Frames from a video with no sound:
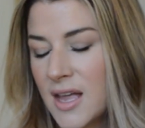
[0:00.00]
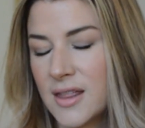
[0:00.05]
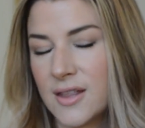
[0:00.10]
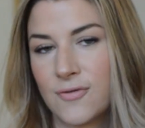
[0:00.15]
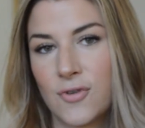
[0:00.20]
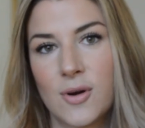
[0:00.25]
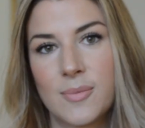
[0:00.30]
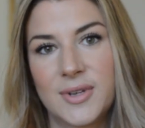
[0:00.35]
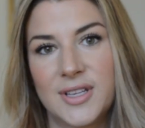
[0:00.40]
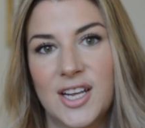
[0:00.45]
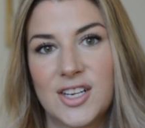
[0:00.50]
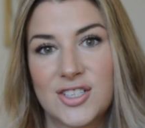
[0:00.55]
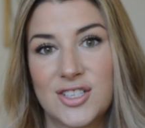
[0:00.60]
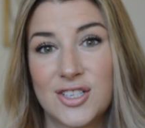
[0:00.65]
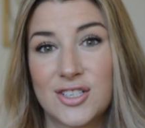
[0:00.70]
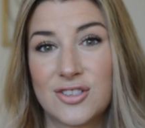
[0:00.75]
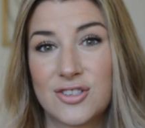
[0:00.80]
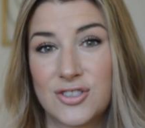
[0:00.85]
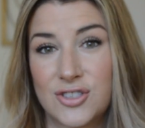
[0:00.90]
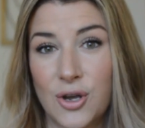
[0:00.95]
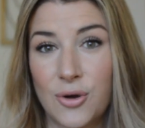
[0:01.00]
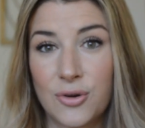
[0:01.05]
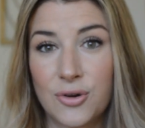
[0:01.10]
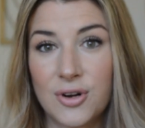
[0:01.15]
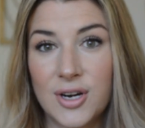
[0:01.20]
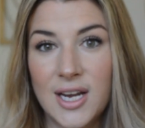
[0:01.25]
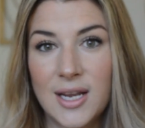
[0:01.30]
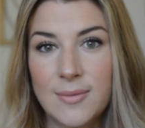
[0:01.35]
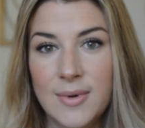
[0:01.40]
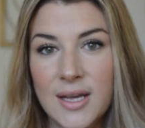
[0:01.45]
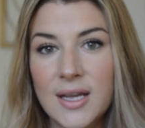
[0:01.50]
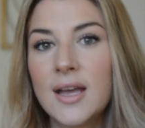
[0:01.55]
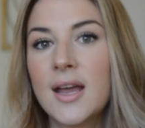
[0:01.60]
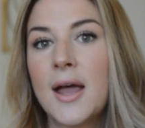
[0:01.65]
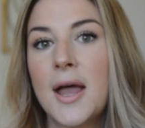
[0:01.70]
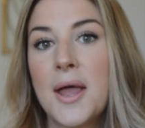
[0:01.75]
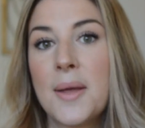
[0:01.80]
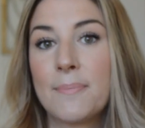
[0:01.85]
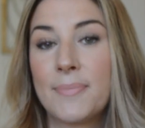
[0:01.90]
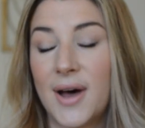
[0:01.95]
formulation is so creamy,
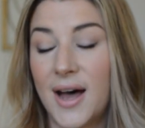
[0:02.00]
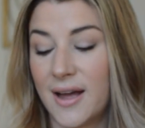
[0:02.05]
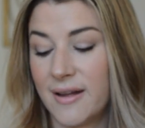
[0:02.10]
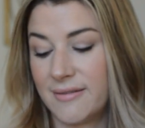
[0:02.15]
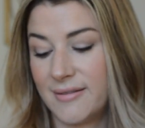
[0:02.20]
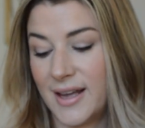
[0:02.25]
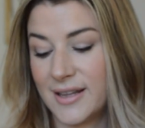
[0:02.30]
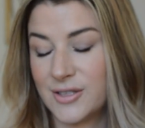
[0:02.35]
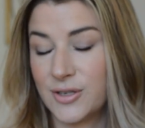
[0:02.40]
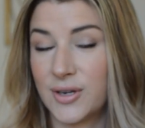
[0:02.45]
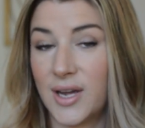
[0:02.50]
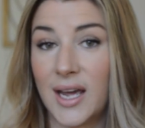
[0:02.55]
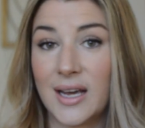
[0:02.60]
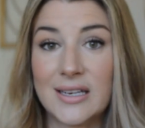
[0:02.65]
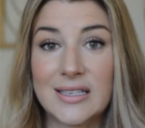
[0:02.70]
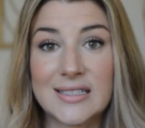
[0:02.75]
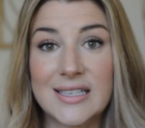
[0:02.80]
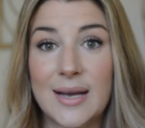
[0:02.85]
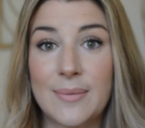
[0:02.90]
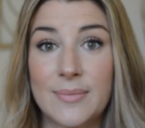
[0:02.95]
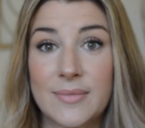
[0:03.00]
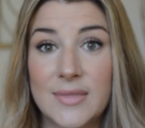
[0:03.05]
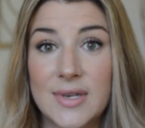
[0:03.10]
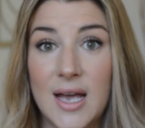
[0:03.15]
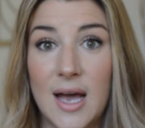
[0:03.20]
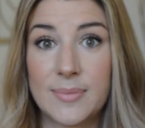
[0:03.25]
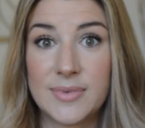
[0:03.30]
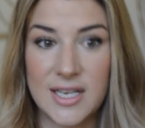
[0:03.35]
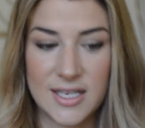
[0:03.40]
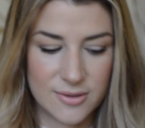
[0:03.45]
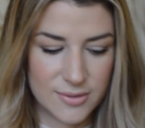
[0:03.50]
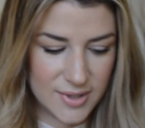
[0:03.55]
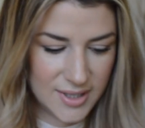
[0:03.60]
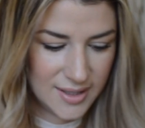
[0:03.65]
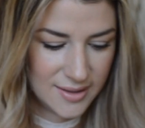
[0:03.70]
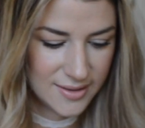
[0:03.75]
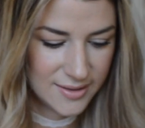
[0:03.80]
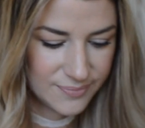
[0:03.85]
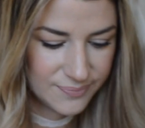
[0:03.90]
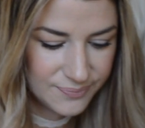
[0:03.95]
but that's okay because I'm obsessed with
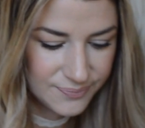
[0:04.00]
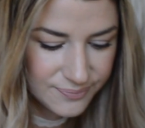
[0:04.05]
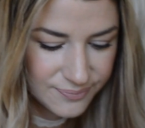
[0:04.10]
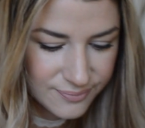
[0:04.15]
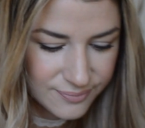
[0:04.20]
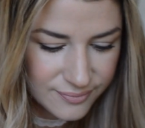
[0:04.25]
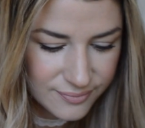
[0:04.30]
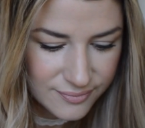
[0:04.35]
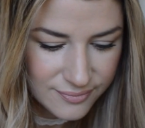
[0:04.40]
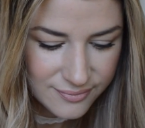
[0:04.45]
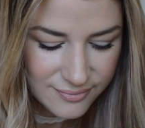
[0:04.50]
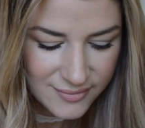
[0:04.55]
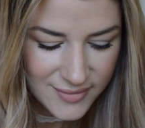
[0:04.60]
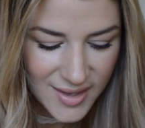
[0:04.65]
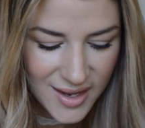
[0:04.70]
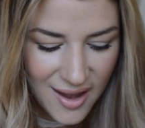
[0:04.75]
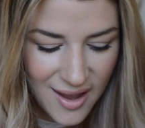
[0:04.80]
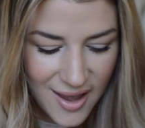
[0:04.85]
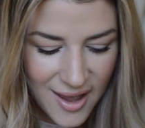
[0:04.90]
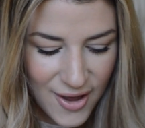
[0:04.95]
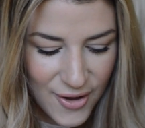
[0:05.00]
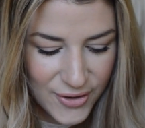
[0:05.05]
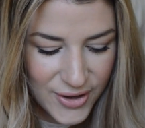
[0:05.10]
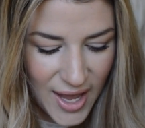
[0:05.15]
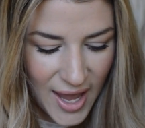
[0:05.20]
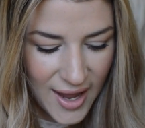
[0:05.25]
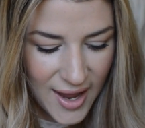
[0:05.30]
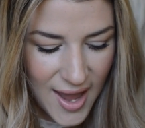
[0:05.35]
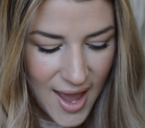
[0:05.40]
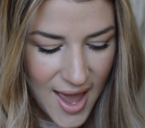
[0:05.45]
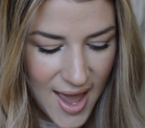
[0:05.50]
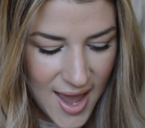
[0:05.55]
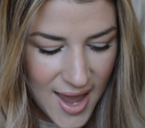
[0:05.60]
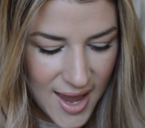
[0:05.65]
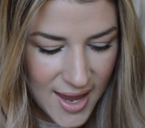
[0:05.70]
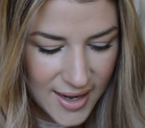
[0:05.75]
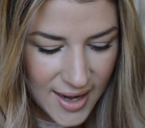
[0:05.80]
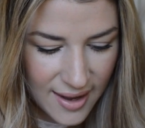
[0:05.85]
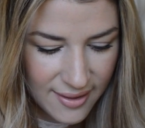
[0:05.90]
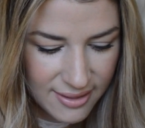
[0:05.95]
these. Okay,
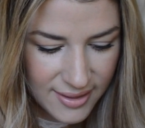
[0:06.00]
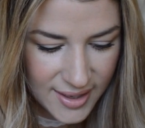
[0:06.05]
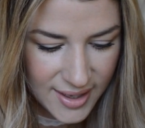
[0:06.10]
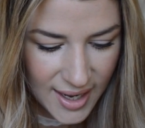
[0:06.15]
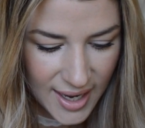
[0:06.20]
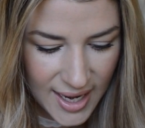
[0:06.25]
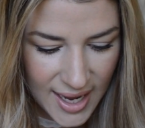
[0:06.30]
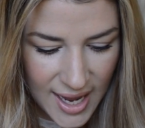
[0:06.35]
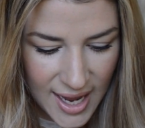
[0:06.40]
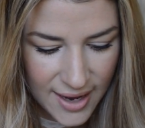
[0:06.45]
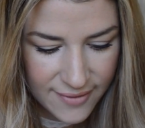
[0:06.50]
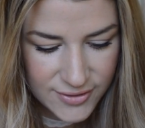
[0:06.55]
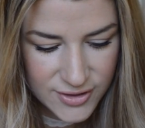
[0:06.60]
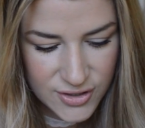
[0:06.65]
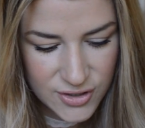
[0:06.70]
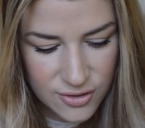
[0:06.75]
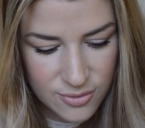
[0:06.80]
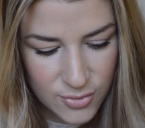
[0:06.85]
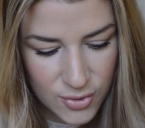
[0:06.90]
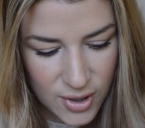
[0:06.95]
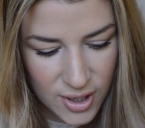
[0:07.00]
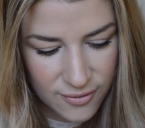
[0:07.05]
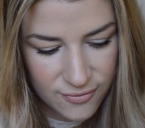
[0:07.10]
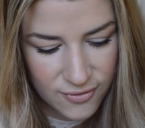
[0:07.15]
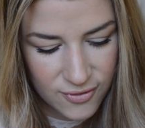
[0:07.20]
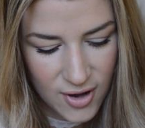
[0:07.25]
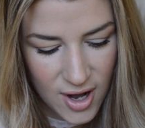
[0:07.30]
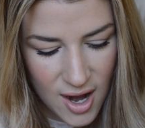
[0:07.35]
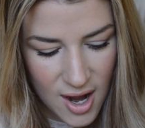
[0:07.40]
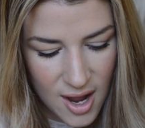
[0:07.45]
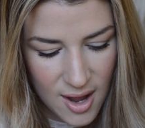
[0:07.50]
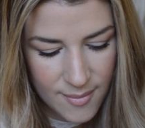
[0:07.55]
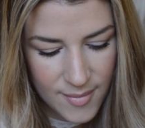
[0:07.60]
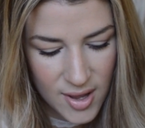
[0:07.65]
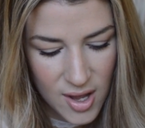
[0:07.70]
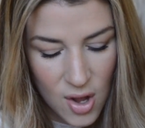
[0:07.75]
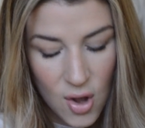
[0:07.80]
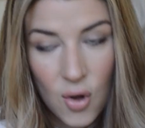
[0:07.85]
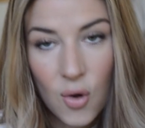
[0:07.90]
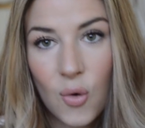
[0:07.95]
and I think I have two more
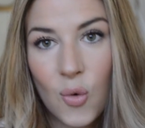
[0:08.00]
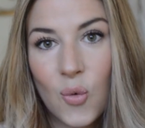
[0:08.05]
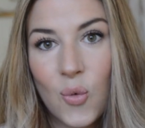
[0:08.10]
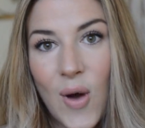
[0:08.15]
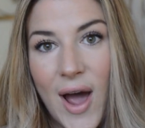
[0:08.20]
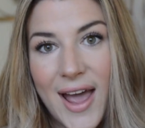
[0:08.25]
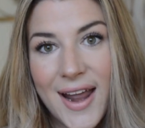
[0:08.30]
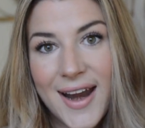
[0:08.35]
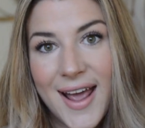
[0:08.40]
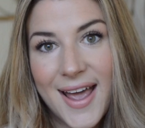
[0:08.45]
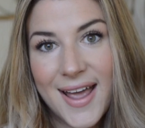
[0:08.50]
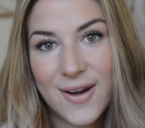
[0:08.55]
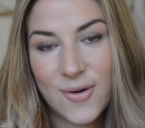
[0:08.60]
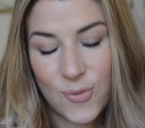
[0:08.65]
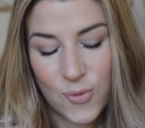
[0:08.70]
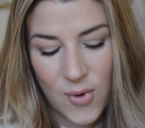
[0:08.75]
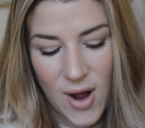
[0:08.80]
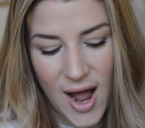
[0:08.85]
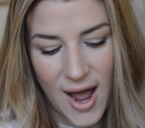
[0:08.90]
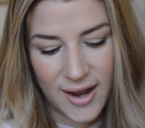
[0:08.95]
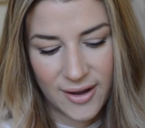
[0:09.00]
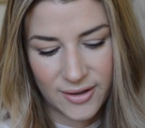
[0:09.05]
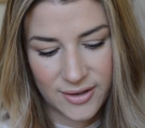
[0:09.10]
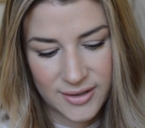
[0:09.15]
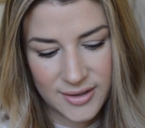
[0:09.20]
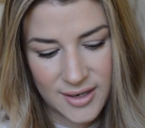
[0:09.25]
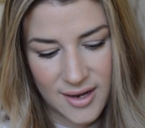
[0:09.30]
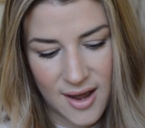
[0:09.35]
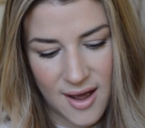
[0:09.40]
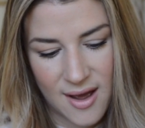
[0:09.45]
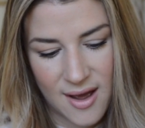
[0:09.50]
from Wet and Wild.